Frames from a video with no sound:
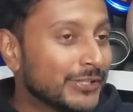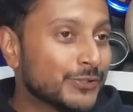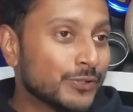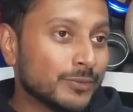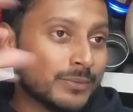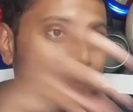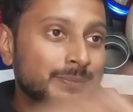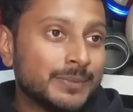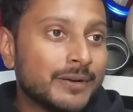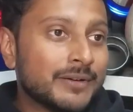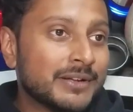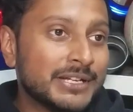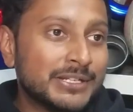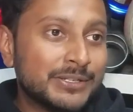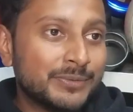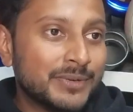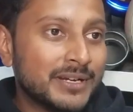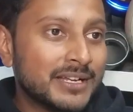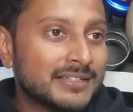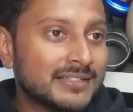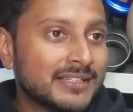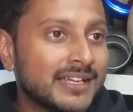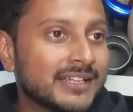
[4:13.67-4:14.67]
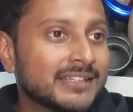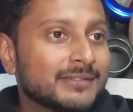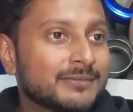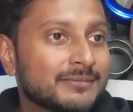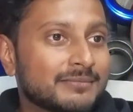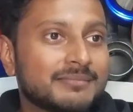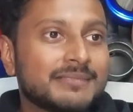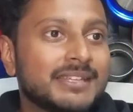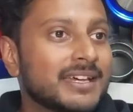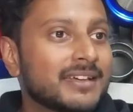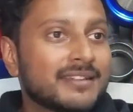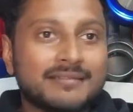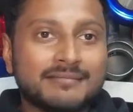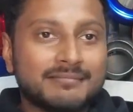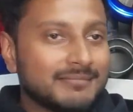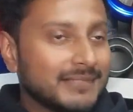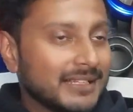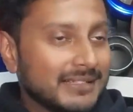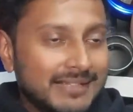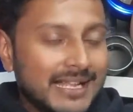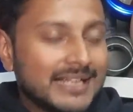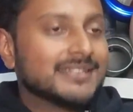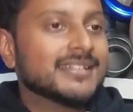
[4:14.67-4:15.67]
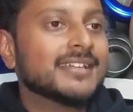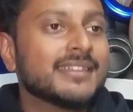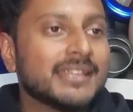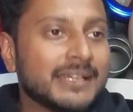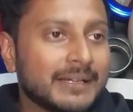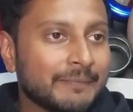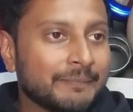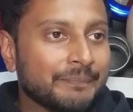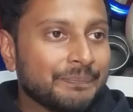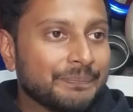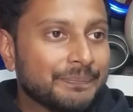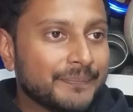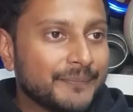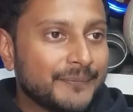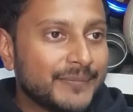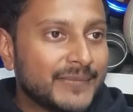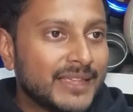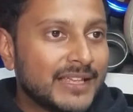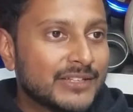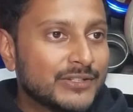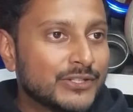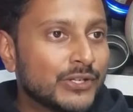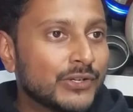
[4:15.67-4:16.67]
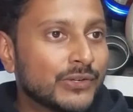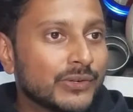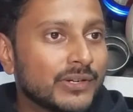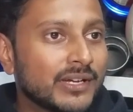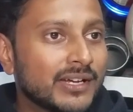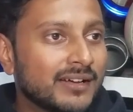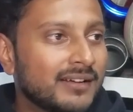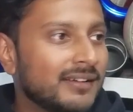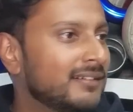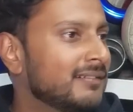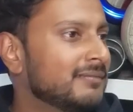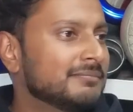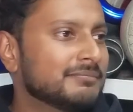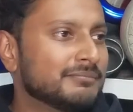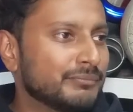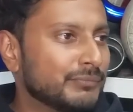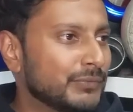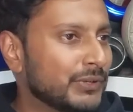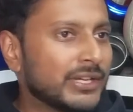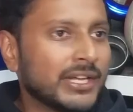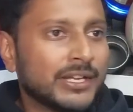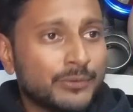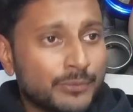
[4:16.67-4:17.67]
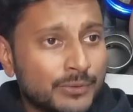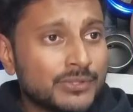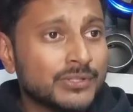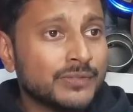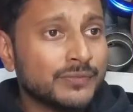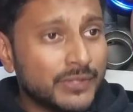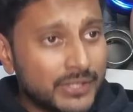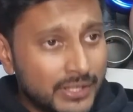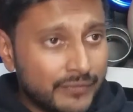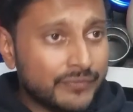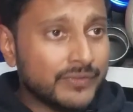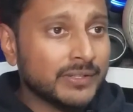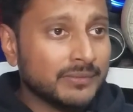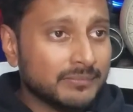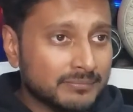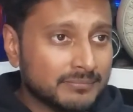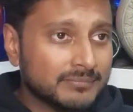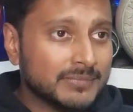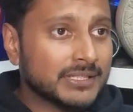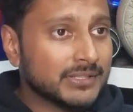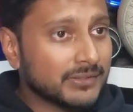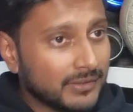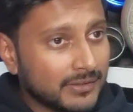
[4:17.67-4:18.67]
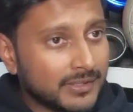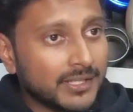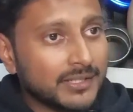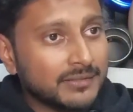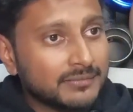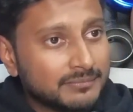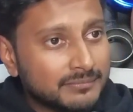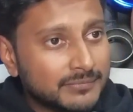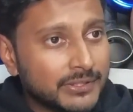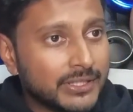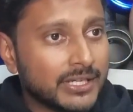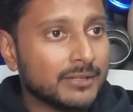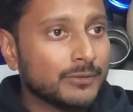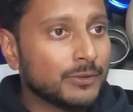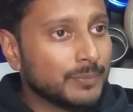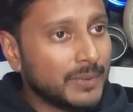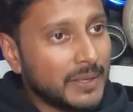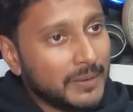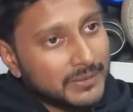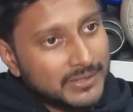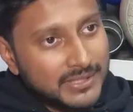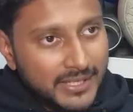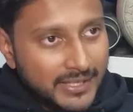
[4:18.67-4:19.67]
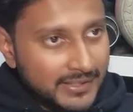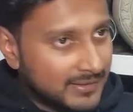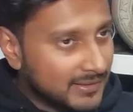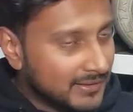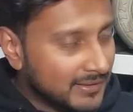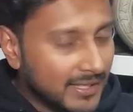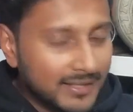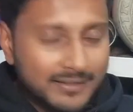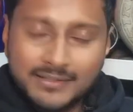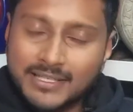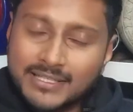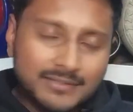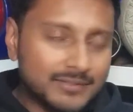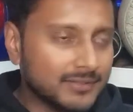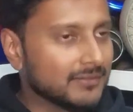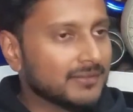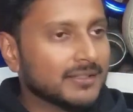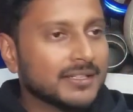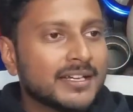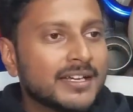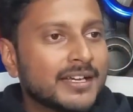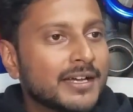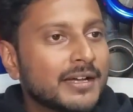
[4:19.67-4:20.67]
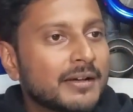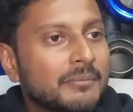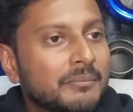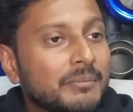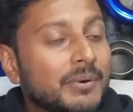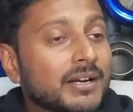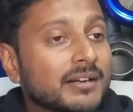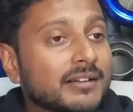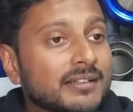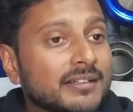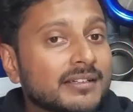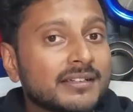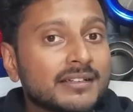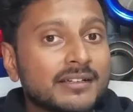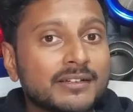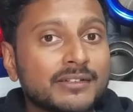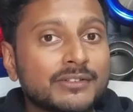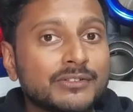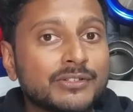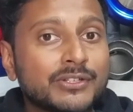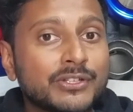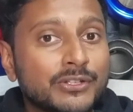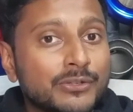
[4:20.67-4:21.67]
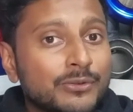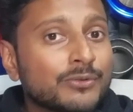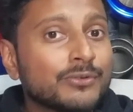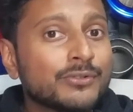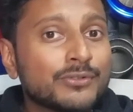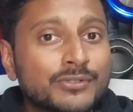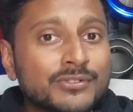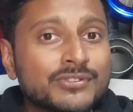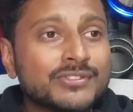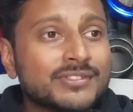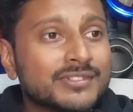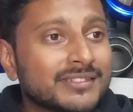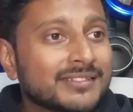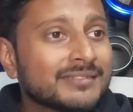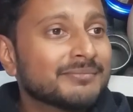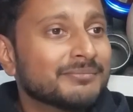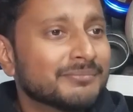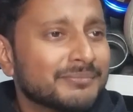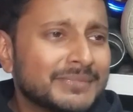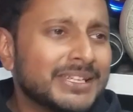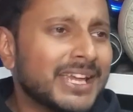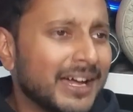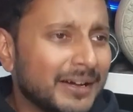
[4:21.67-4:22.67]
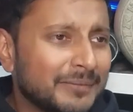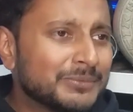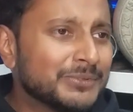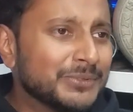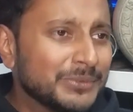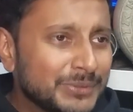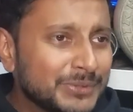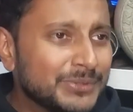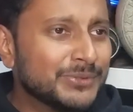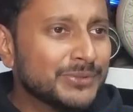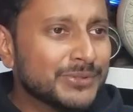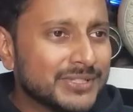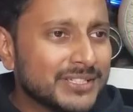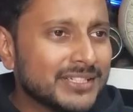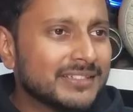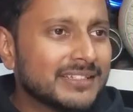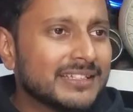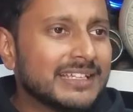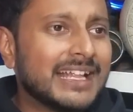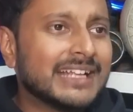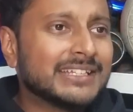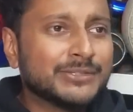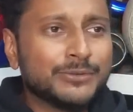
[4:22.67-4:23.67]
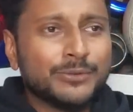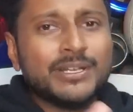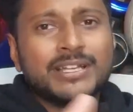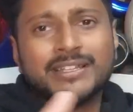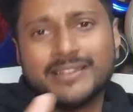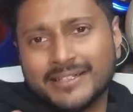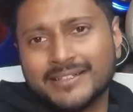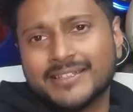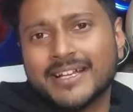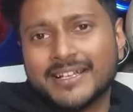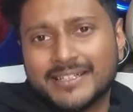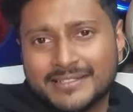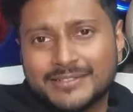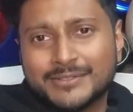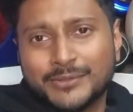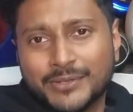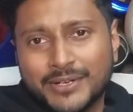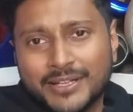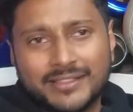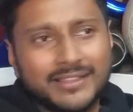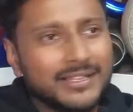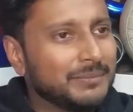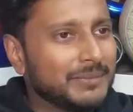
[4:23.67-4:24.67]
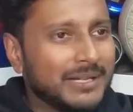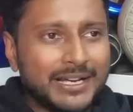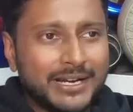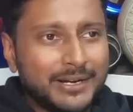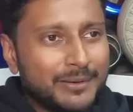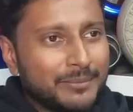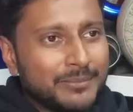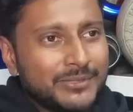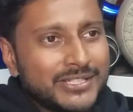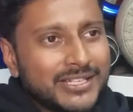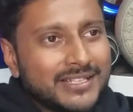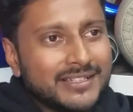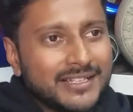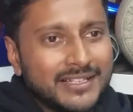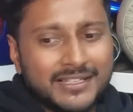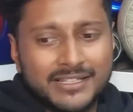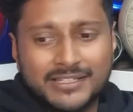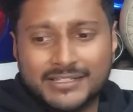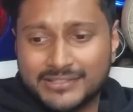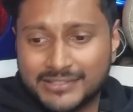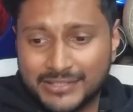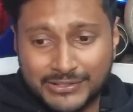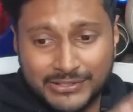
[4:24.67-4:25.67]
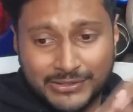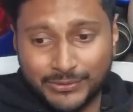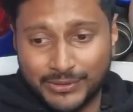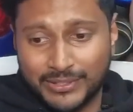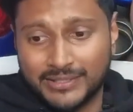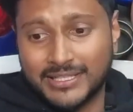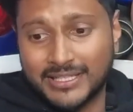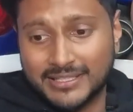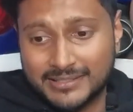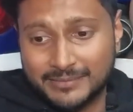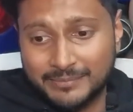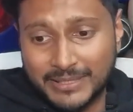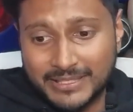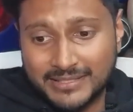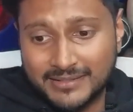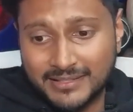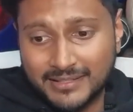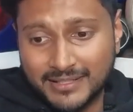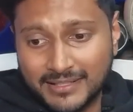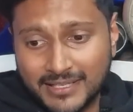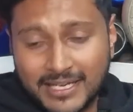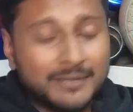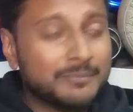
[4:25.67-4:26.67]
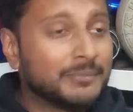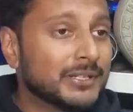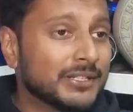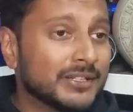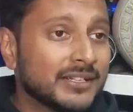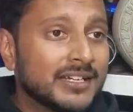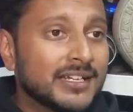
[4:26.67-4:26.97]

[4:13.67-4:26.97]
so much power into it is like their that's their thing. So uh, you can do it for drifting. It's good car. You can do power slides and that. That's good. But to use, yeah, to use it. That's the only thing that's good in them. I'm not saying that that's the only that's the best thing in that. But